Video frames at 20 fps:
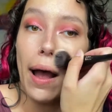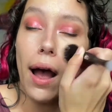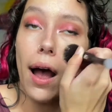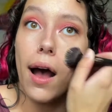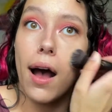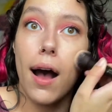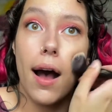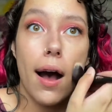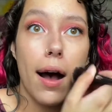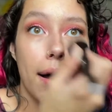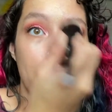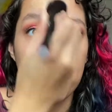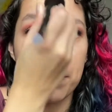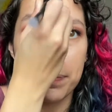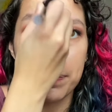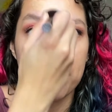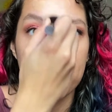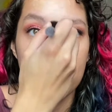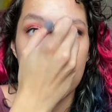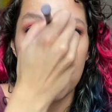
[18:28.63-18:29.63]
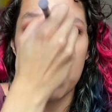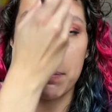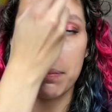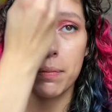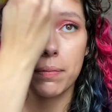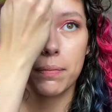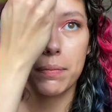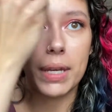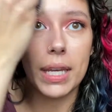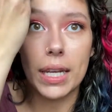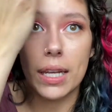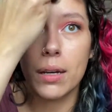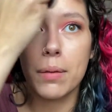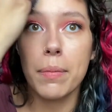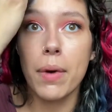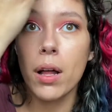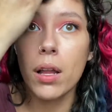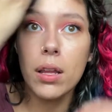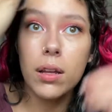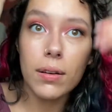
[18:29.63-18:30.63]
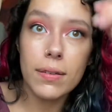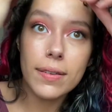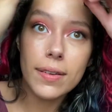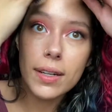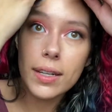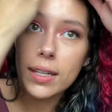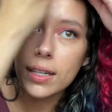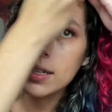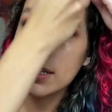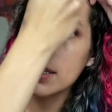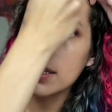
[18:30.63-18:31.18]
the medium all over.